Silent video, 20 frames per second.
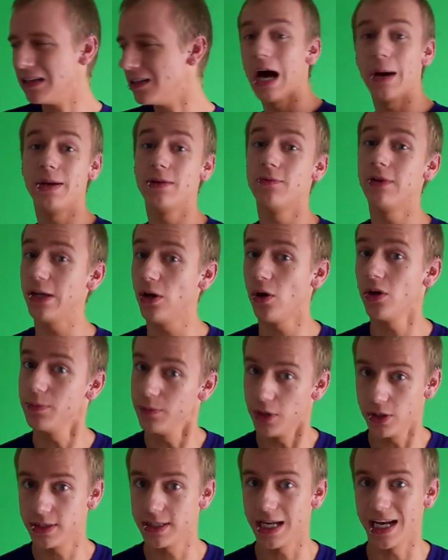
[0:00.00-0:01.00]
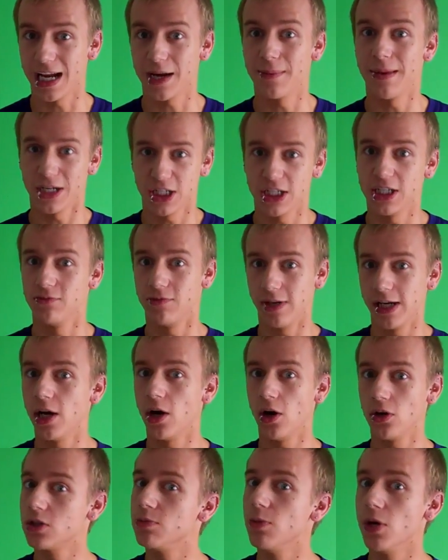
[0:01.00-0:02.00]
I'm in a really odd mood today. Like, I'm actually in a really
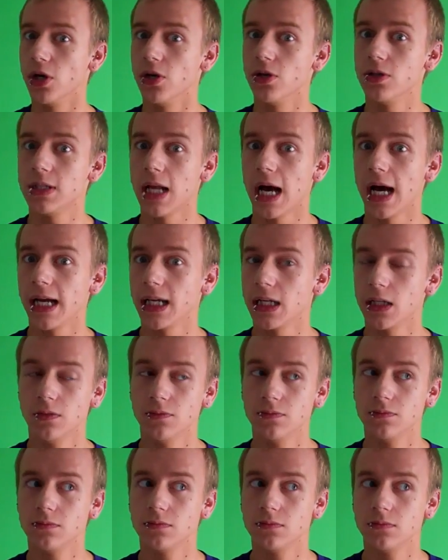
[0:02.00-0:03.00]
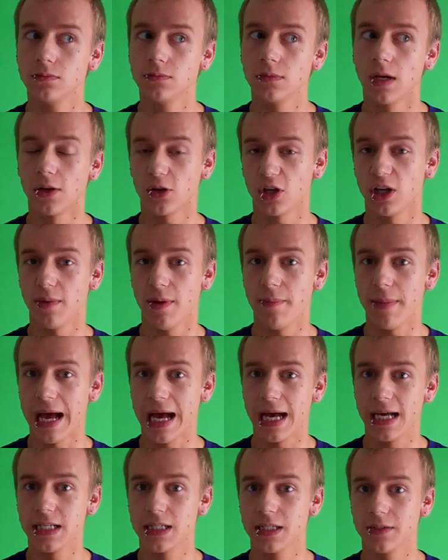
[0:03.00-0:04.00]
odd mood. Like, I got a bit
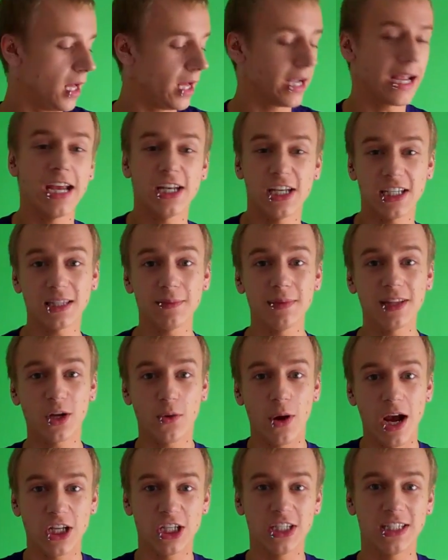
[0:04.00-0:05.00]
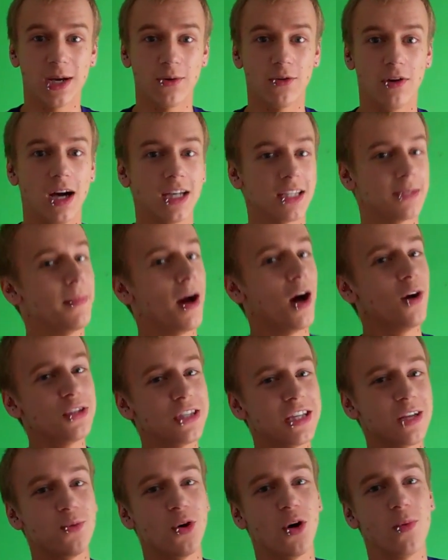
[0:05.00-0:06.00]
mad. Okay, just some of the questions that were asked.
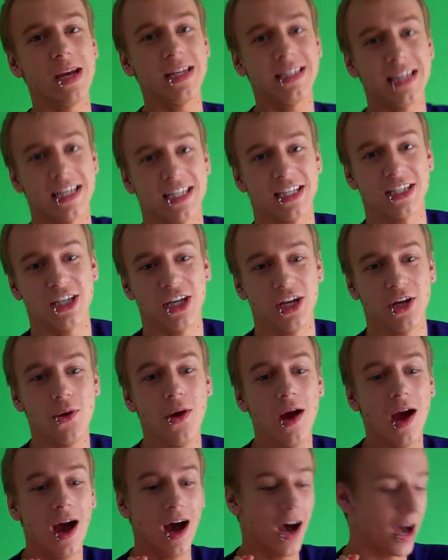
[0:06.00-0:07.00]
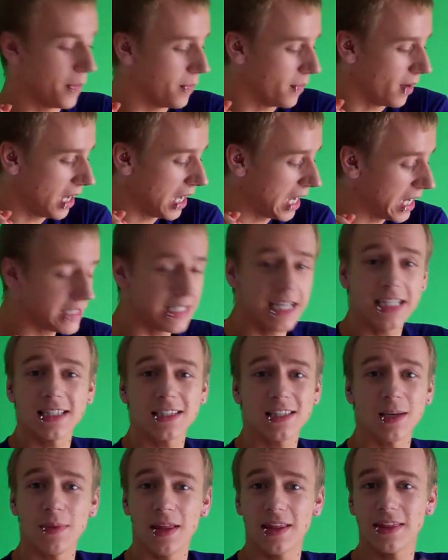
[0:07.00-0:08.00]
Miles said what we're addicted to. I said
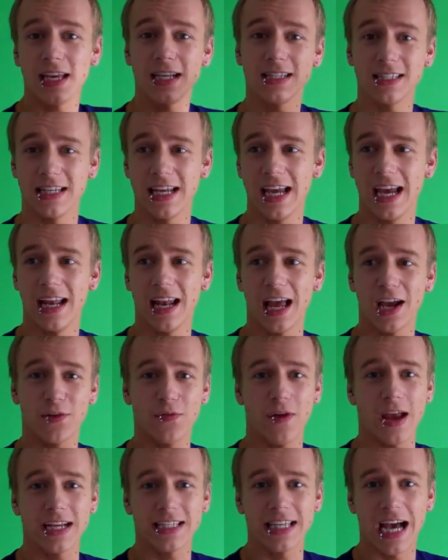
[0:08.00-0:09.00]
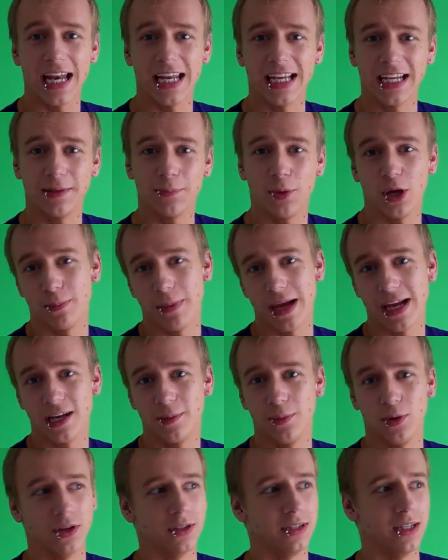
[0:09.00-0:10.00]
some of the things in here, like fake tanning and putting
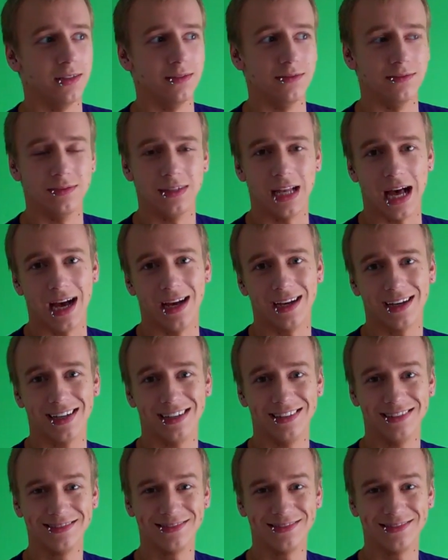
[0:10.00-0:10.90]
makeup on and, like,